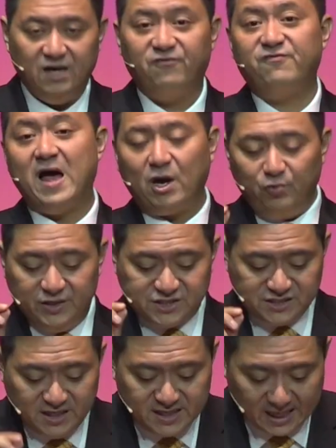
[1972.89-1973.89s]
In fact, we
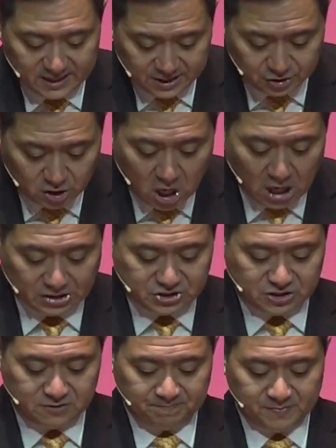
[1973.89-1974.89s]
see that in their
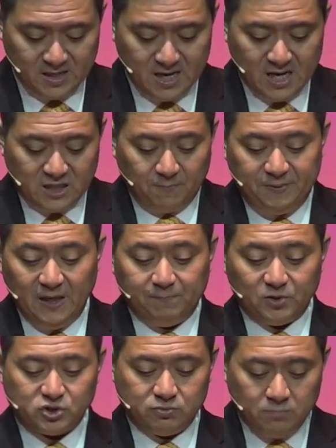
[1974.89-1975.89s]
hearts. The
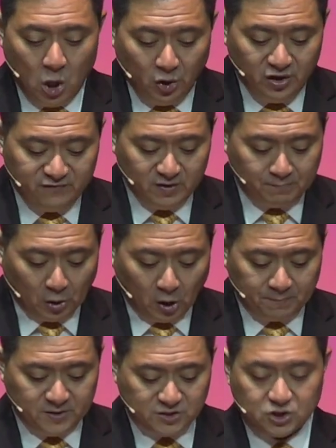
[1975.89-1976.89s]
people's motive and
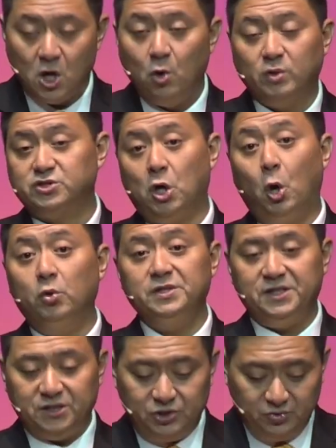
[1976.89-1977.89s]
purpose was
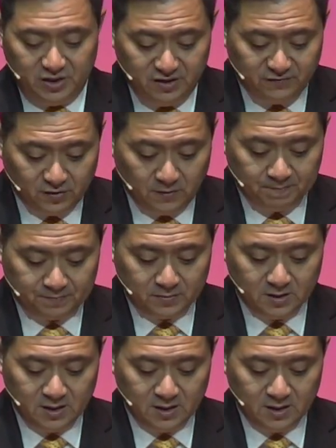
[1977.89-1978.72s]
only to do evil.